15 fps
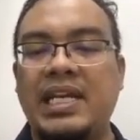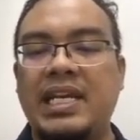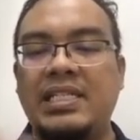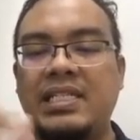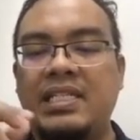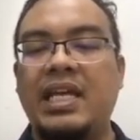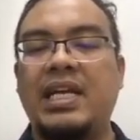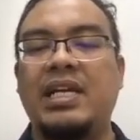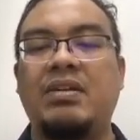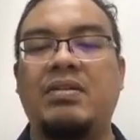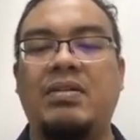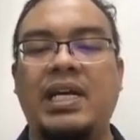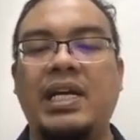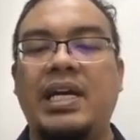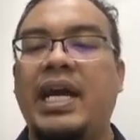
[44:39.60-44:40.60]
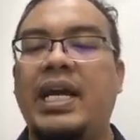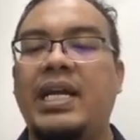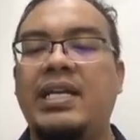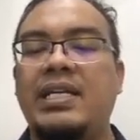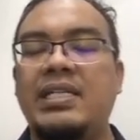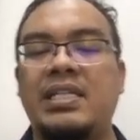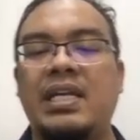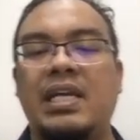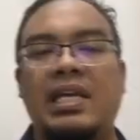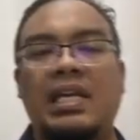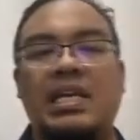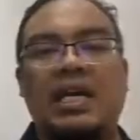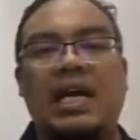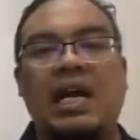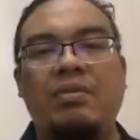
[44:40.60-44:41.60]
Let's take a look at this,
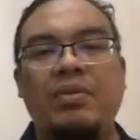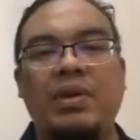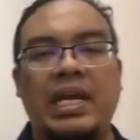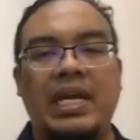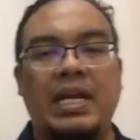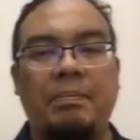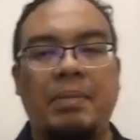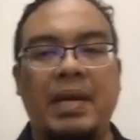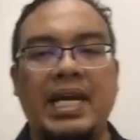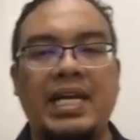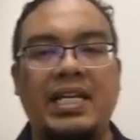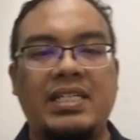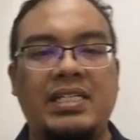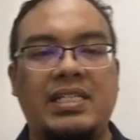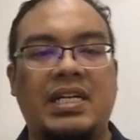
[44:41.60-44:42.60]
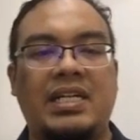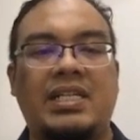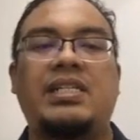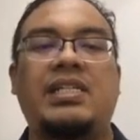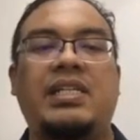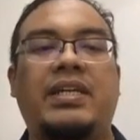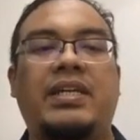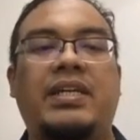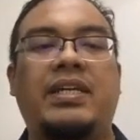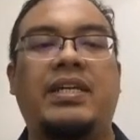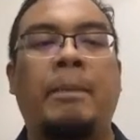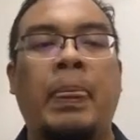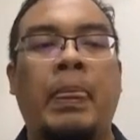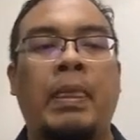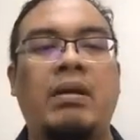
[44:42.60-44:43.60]
how we can apply this strategy.
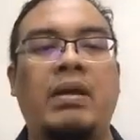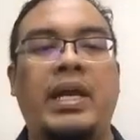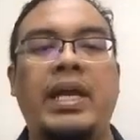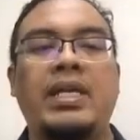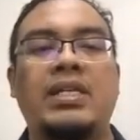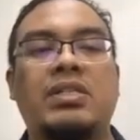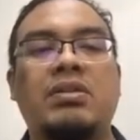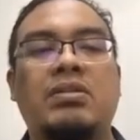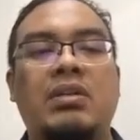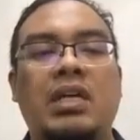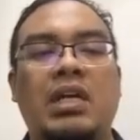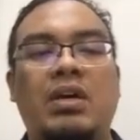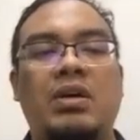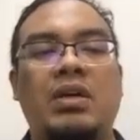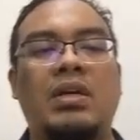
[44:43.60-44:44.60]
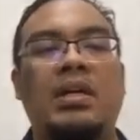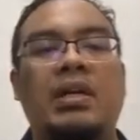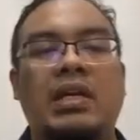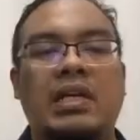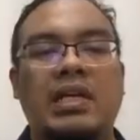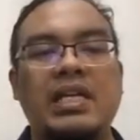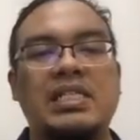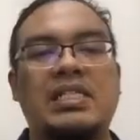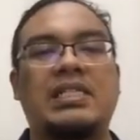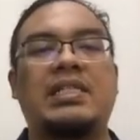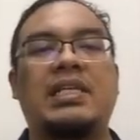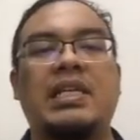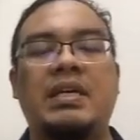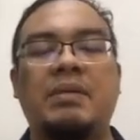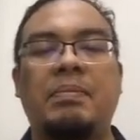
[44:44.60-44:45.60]
Okay, so
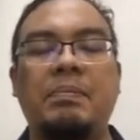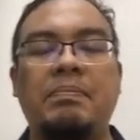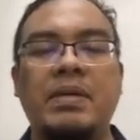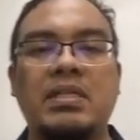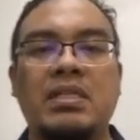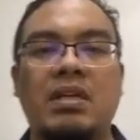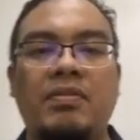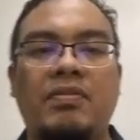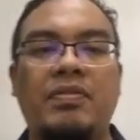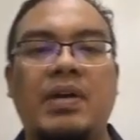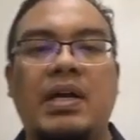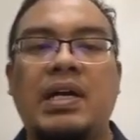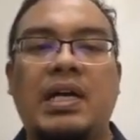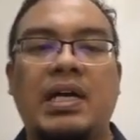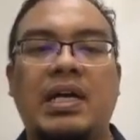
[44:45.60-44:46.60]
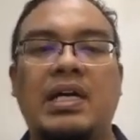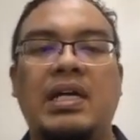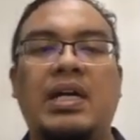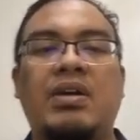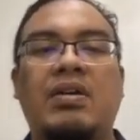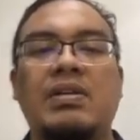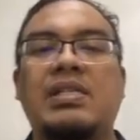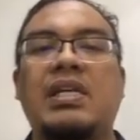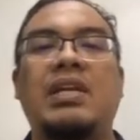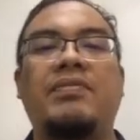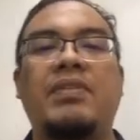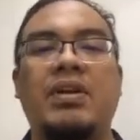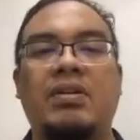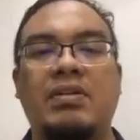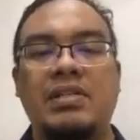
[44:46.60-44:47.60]
the purpose of constant
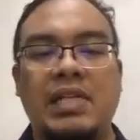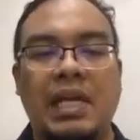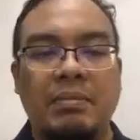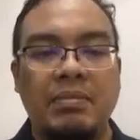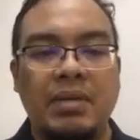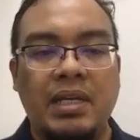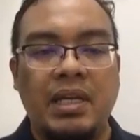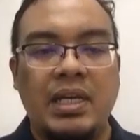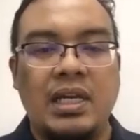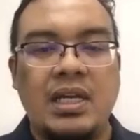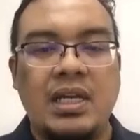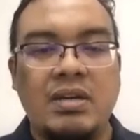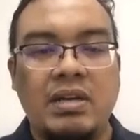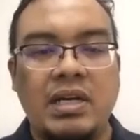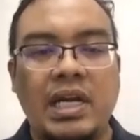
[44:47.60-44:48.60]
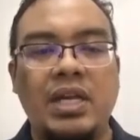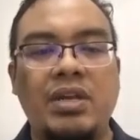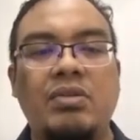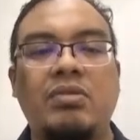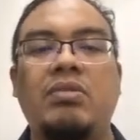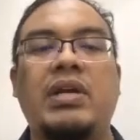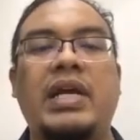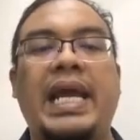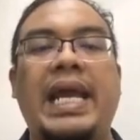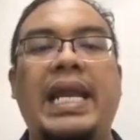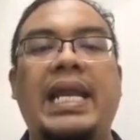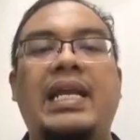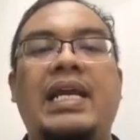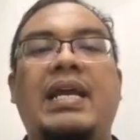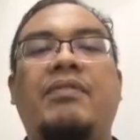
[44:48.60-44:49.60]
difference concept, Okay, you
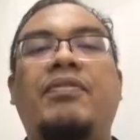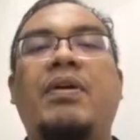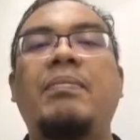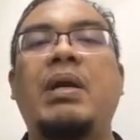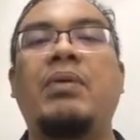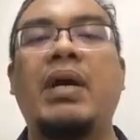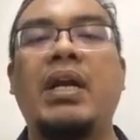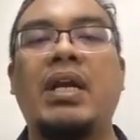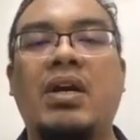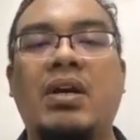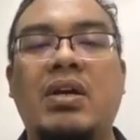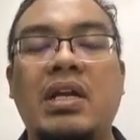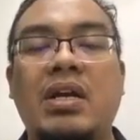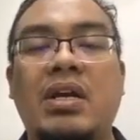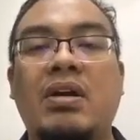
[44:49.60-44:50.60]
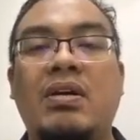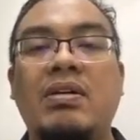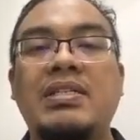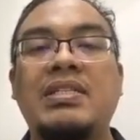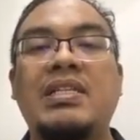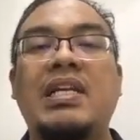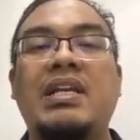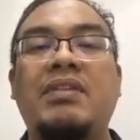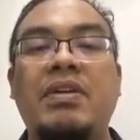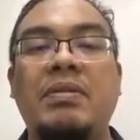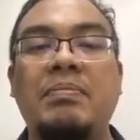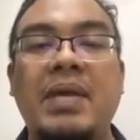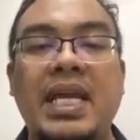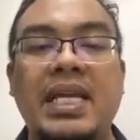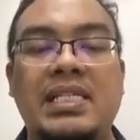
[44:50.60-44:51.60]
can, from the word constant
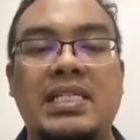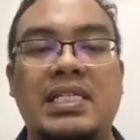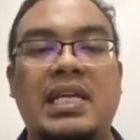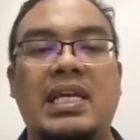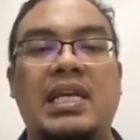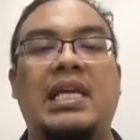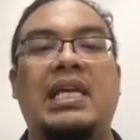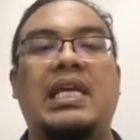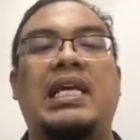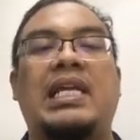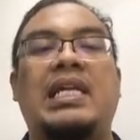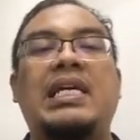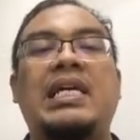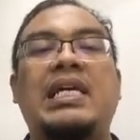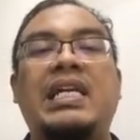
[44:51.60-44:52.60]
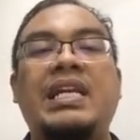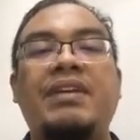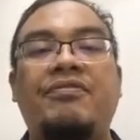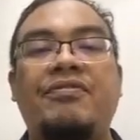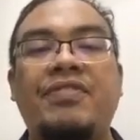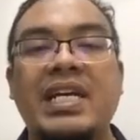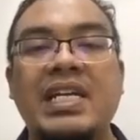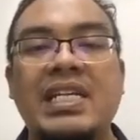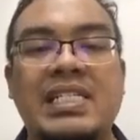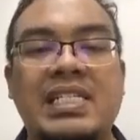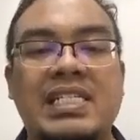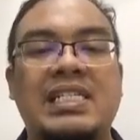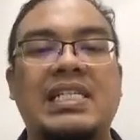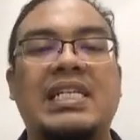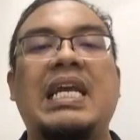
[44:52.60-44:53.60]
difference means the
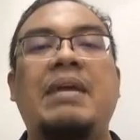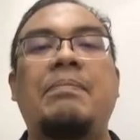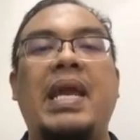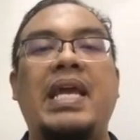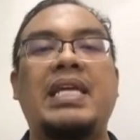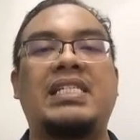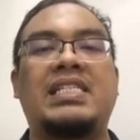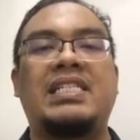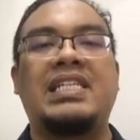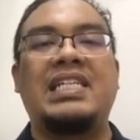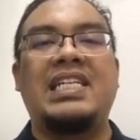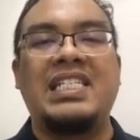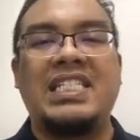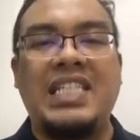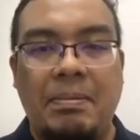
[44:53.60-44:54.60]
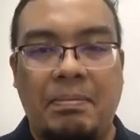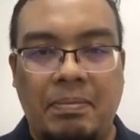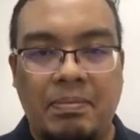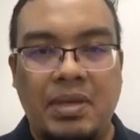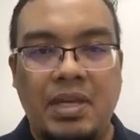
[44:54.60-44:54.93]
difference remains the same